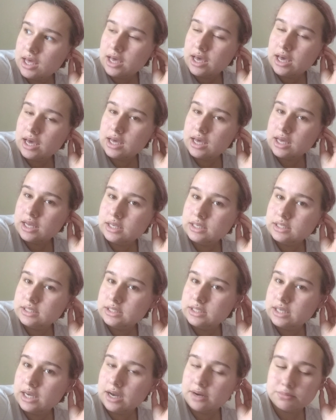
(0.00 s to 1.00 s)
And
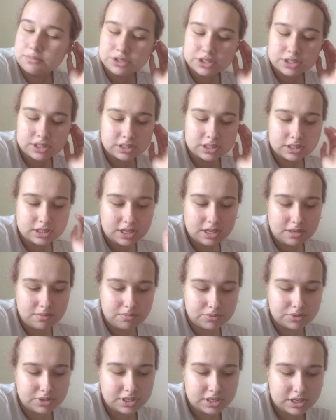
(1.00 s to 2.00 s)
yeah, I'm just gonna keep
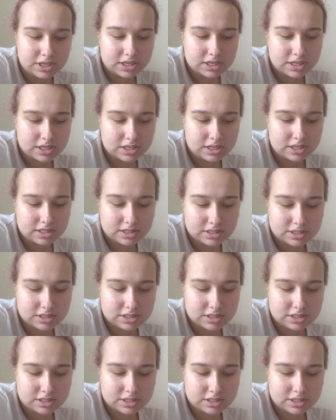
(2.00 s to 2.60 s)
reading.